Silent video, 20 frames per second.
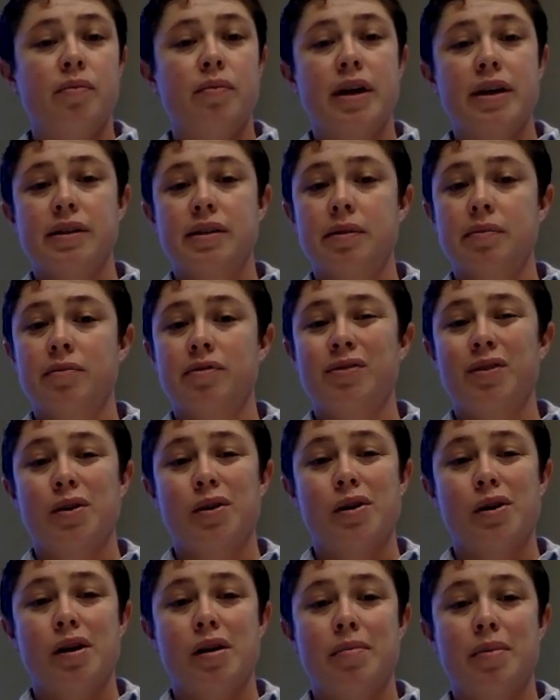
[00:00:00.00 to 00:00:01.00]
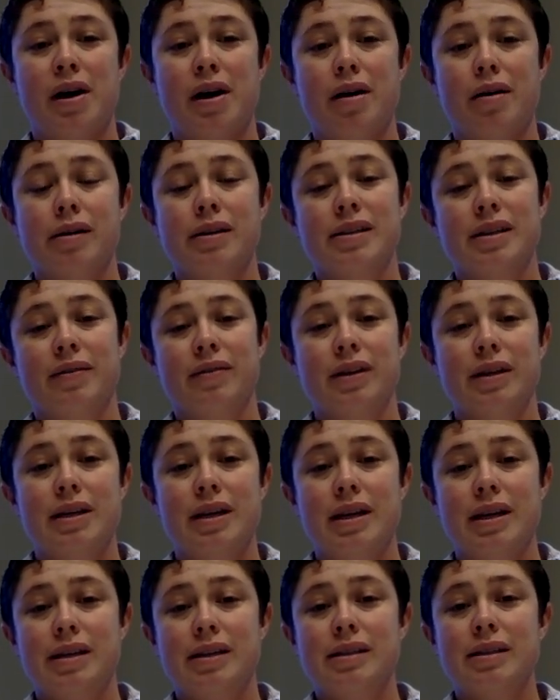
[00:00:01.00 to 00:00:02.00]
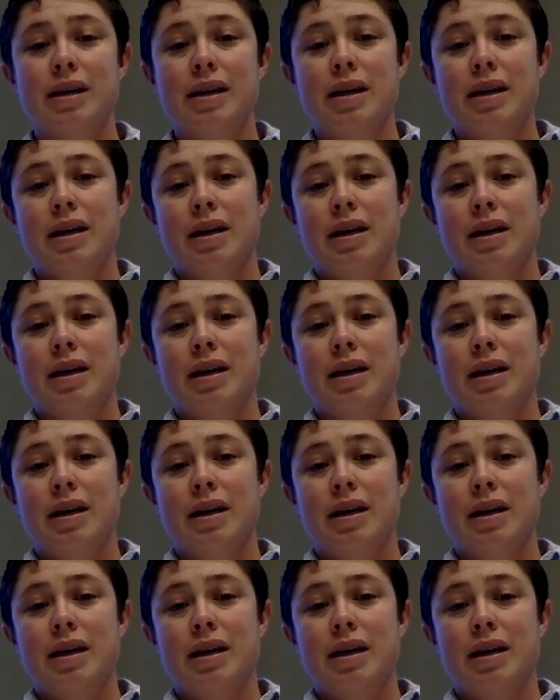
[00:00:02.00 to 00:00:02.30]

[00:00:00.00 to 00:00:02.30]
rest him for about 7 days,